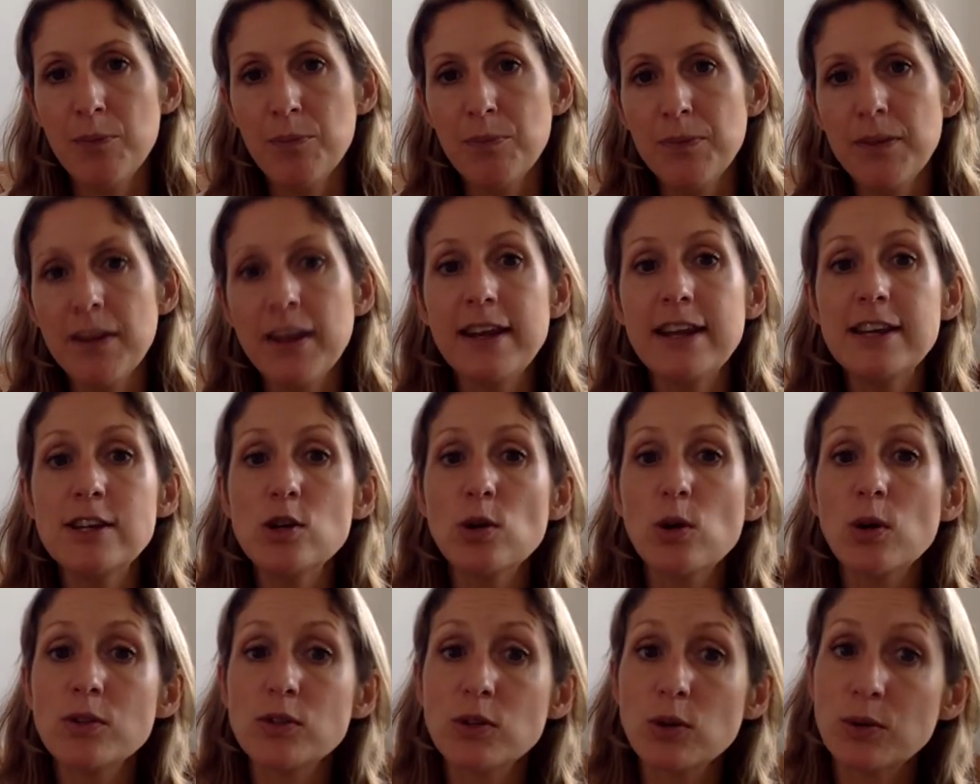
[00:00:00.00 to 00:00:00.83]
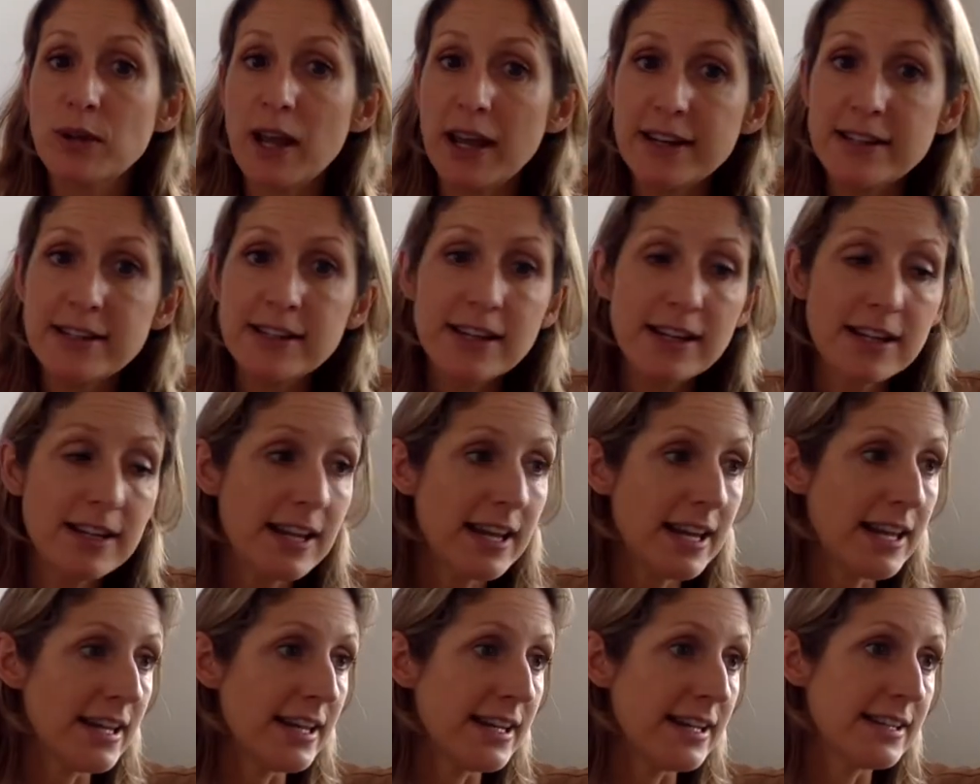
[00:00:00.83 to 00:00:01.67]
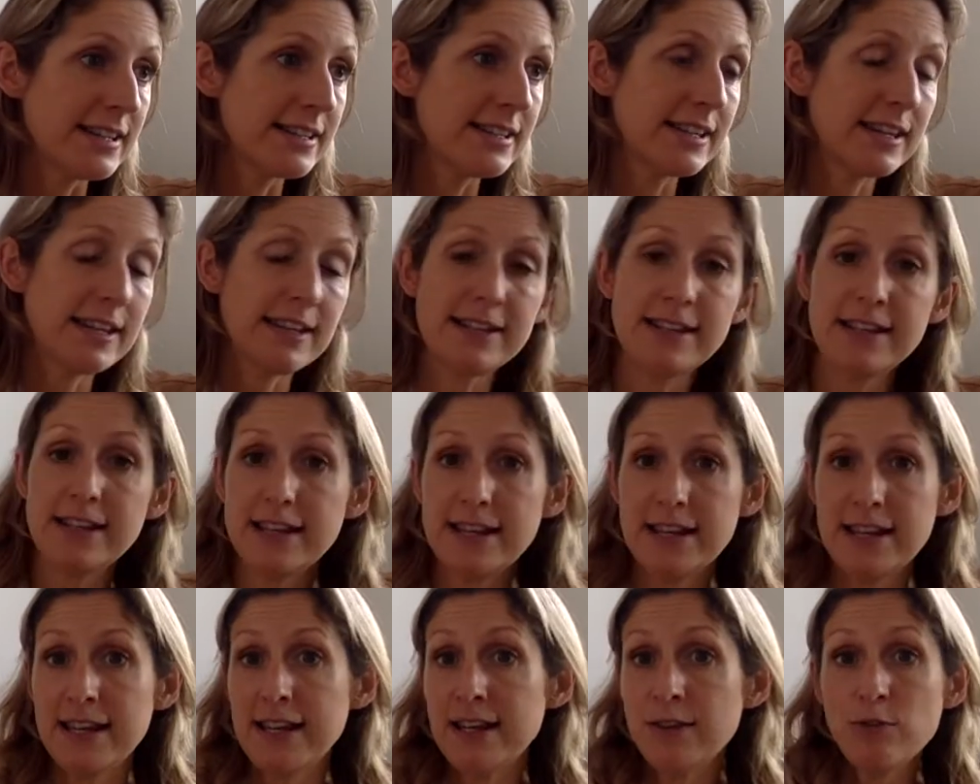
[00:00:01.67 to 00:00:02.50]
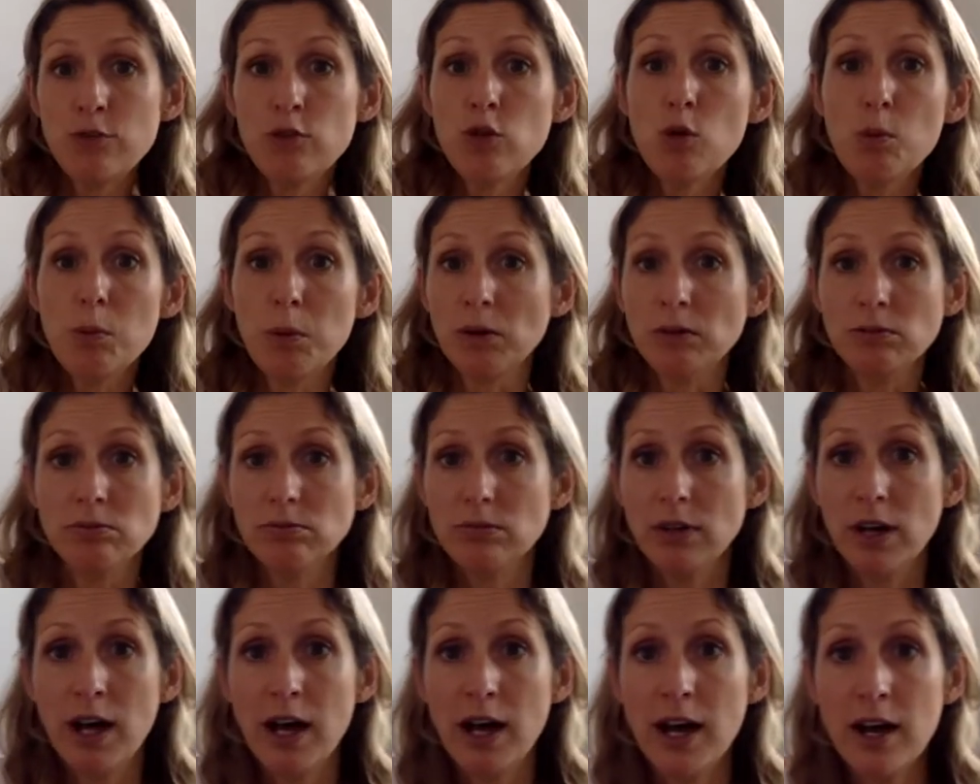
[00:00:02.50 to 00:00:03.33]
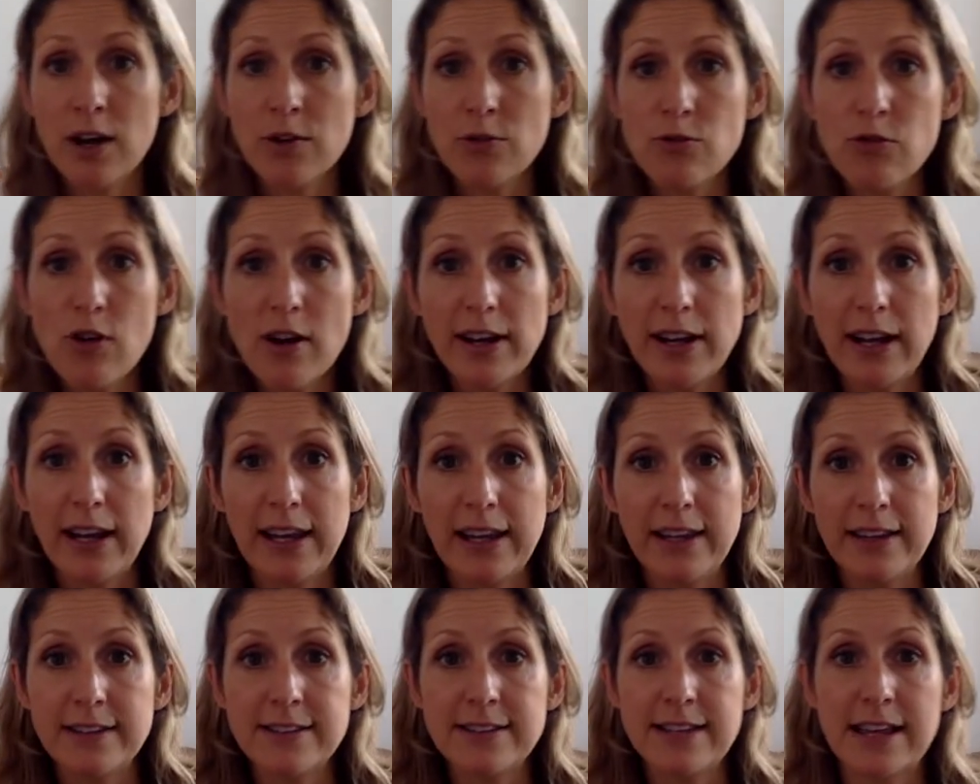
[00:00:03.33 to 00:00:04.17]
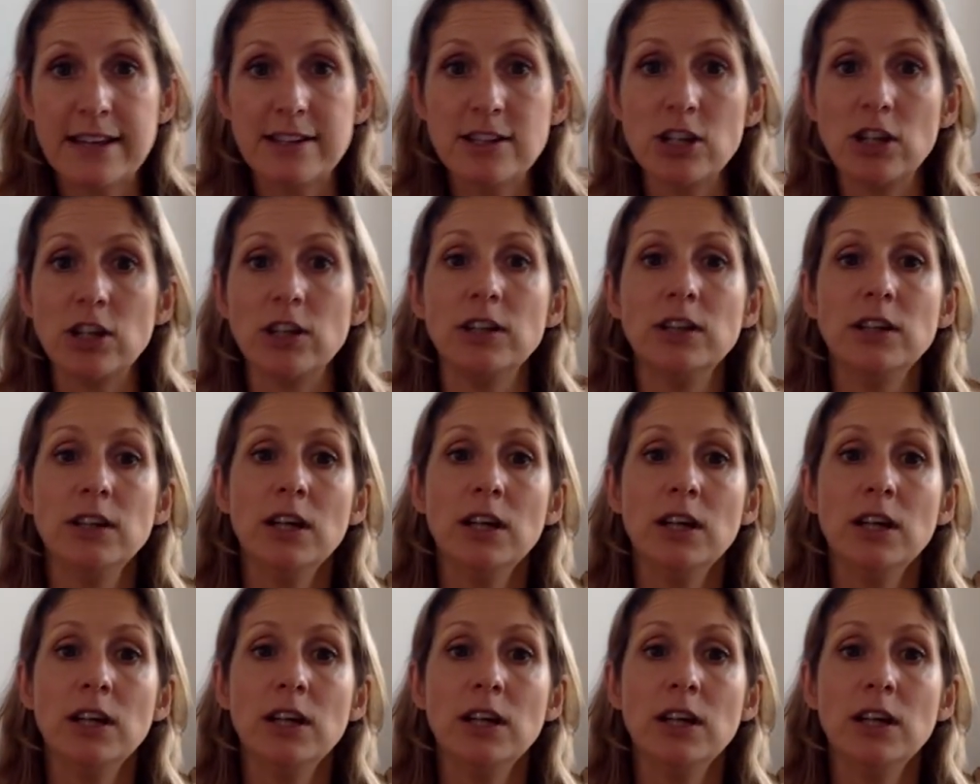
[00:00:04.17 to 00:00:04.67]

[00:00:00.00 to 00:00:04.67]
The initial consultation is an informal, friendly session.